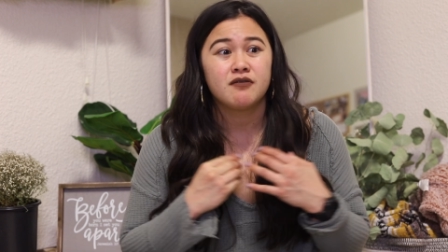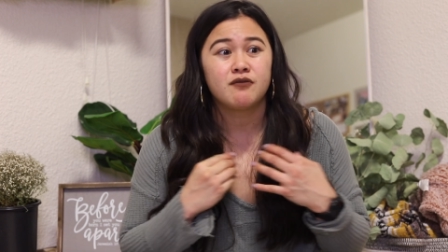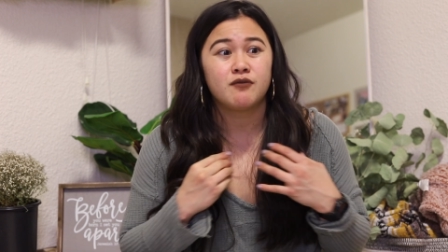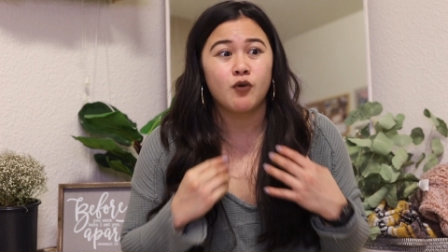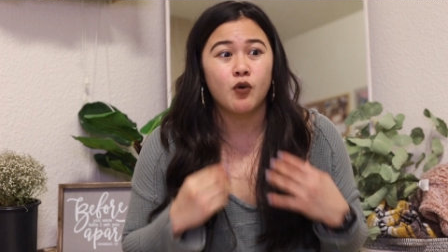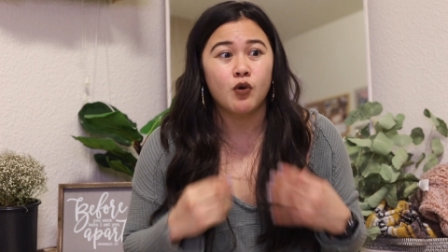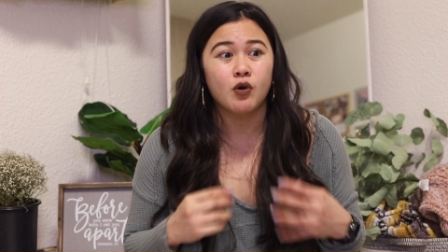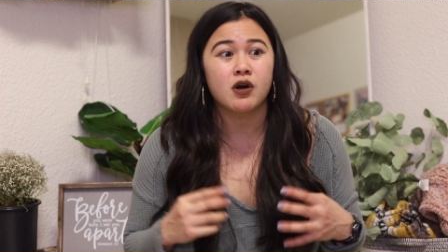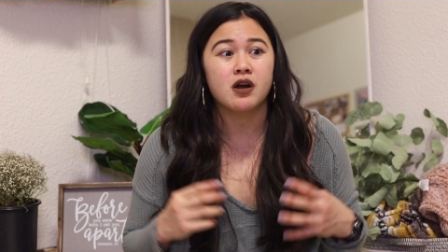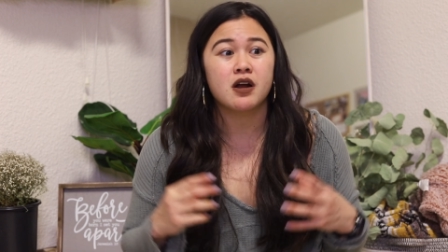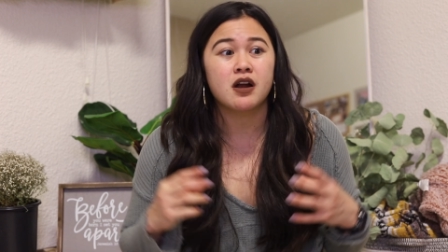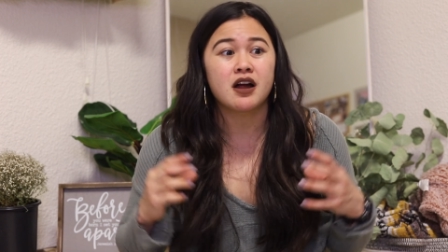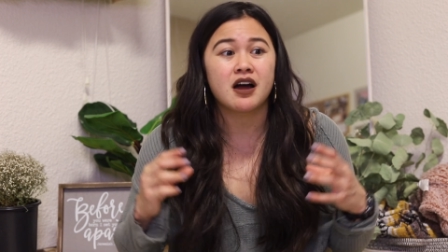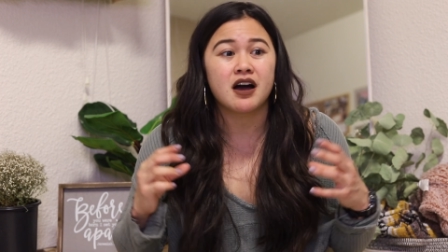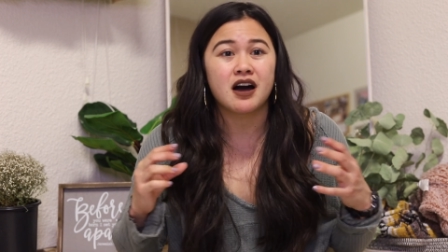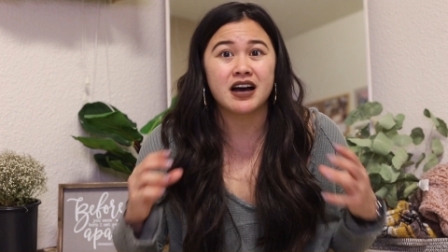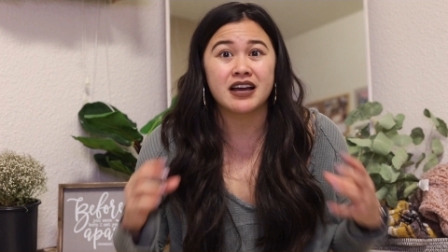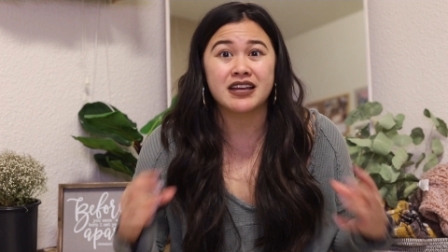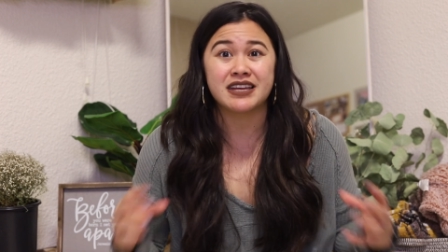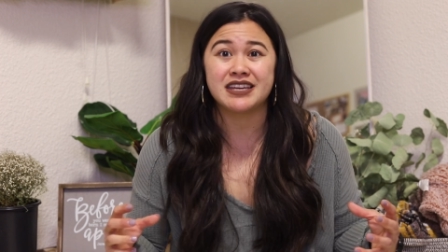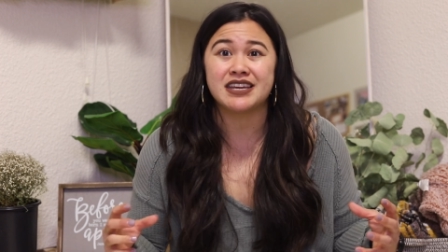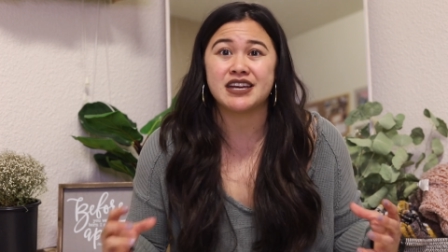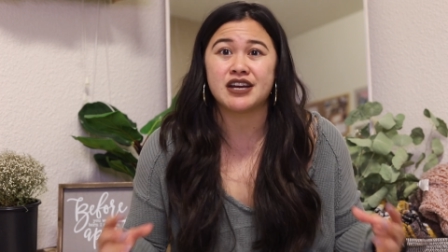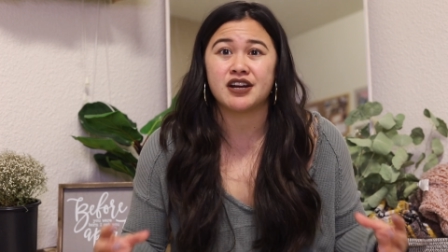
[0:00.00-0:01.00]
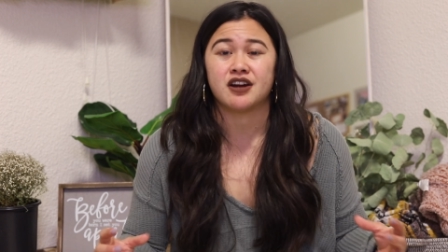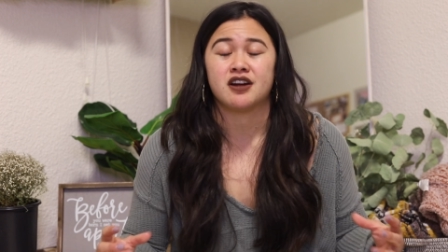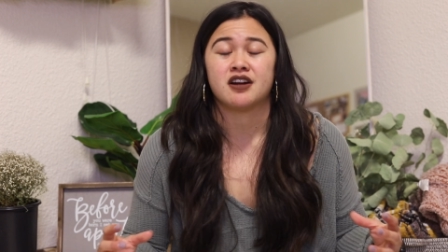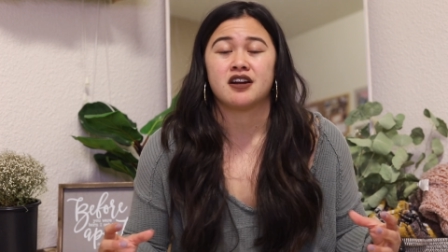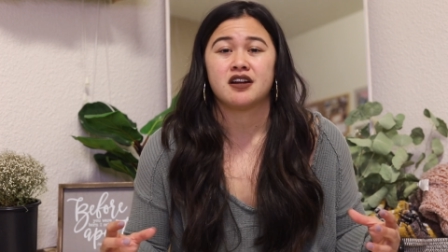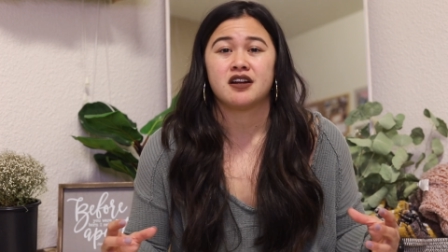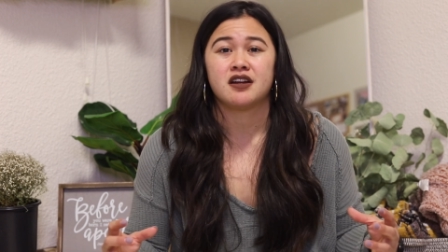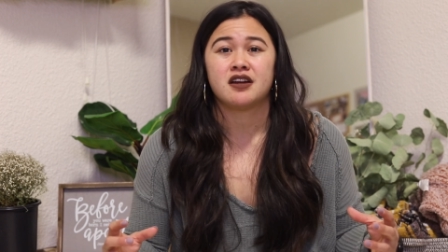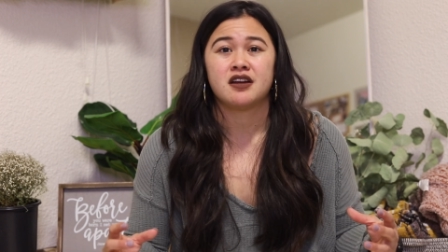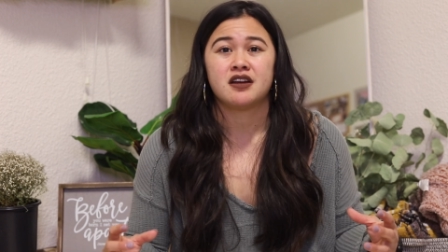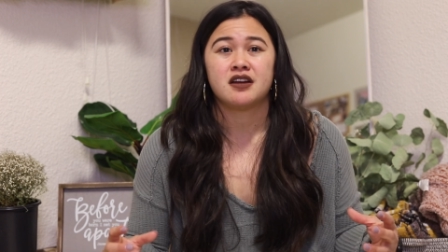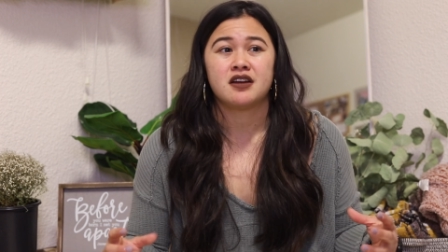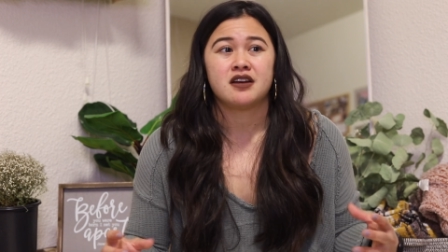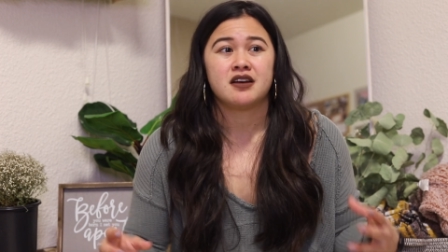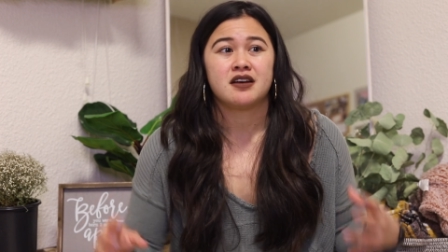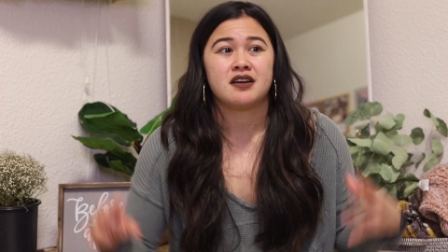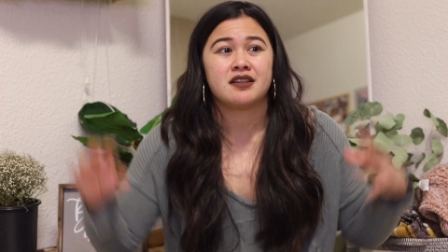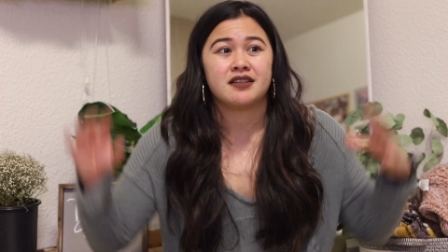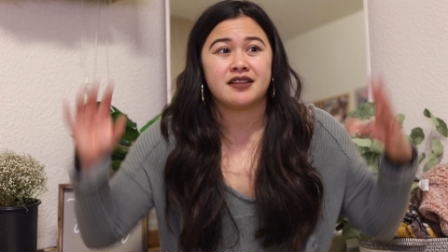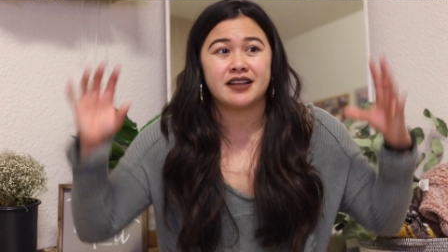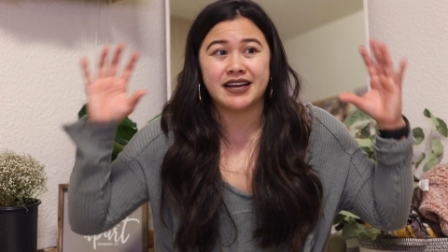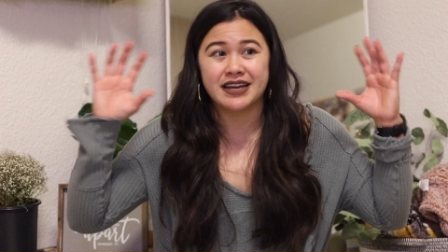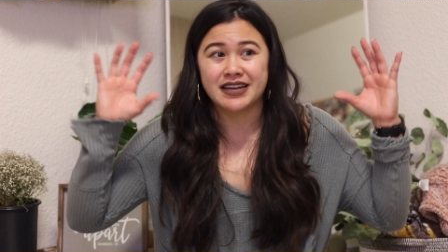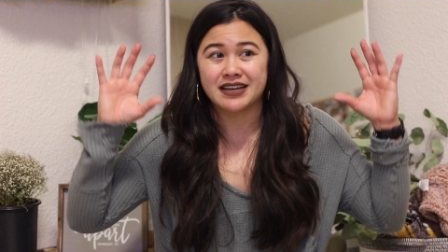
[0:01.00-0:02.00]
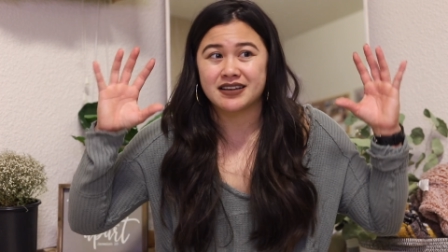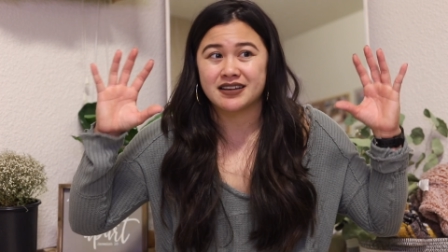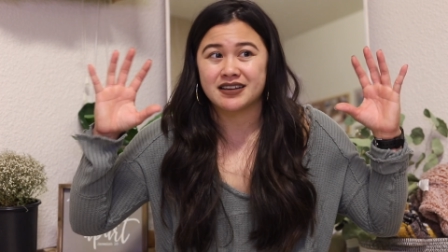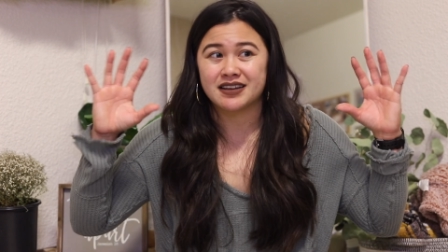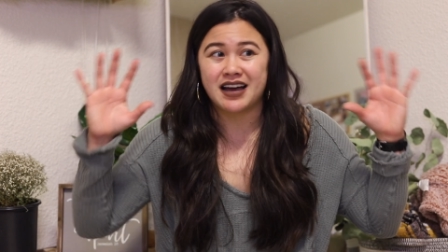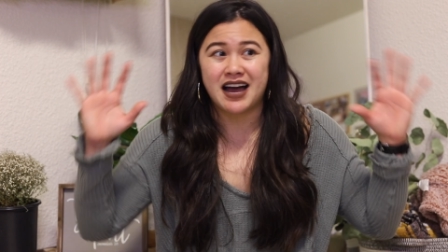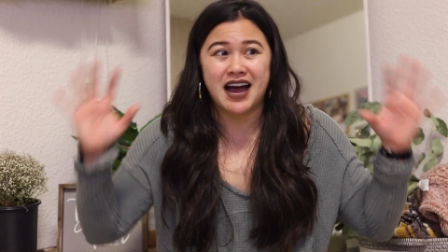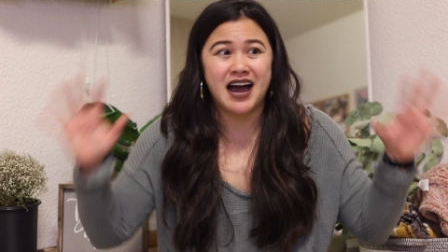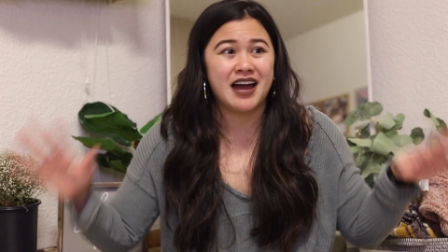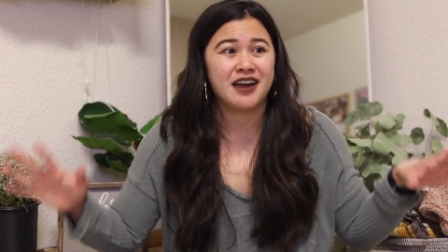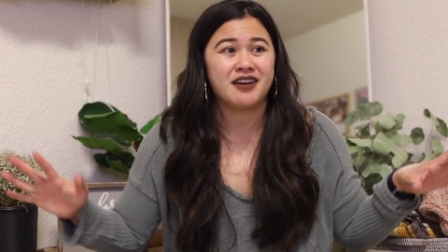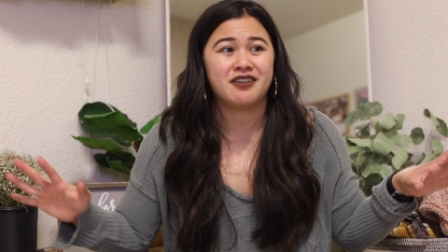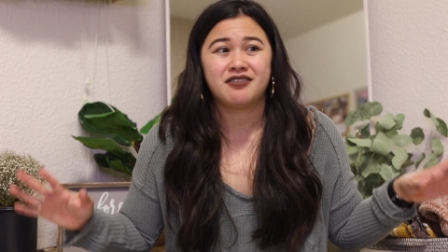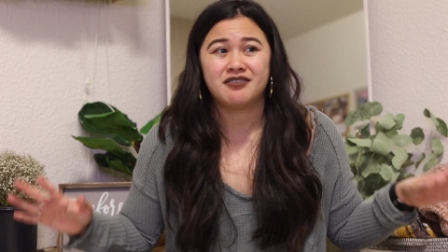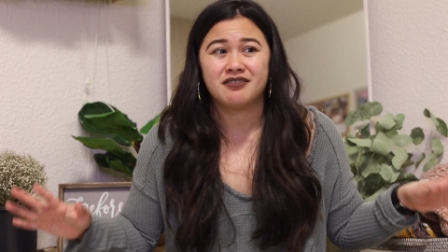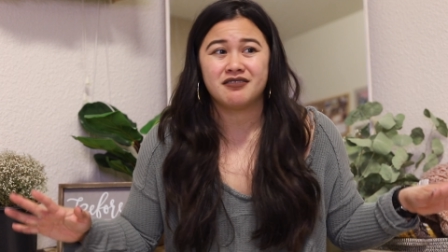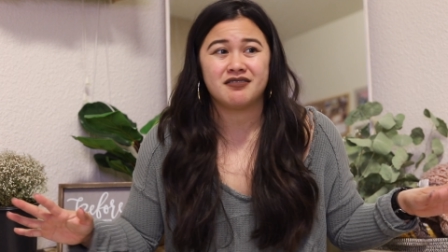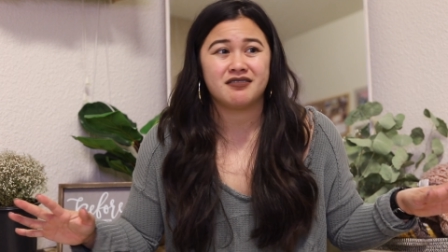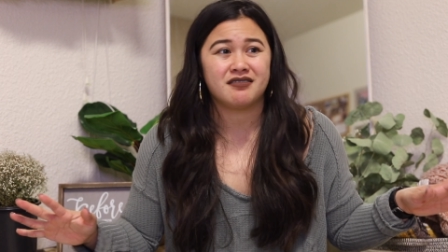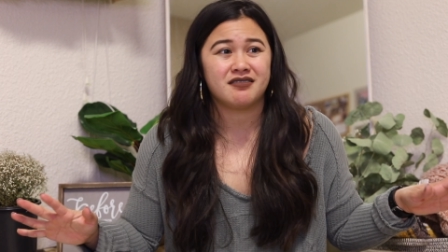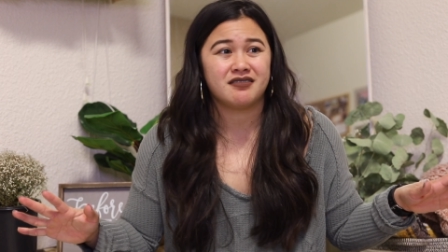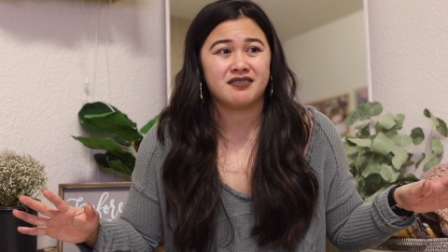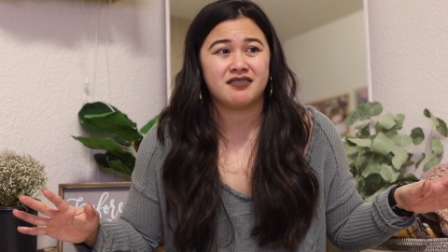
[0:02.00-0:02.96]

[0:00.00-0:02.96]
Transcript: for a year. Like I don't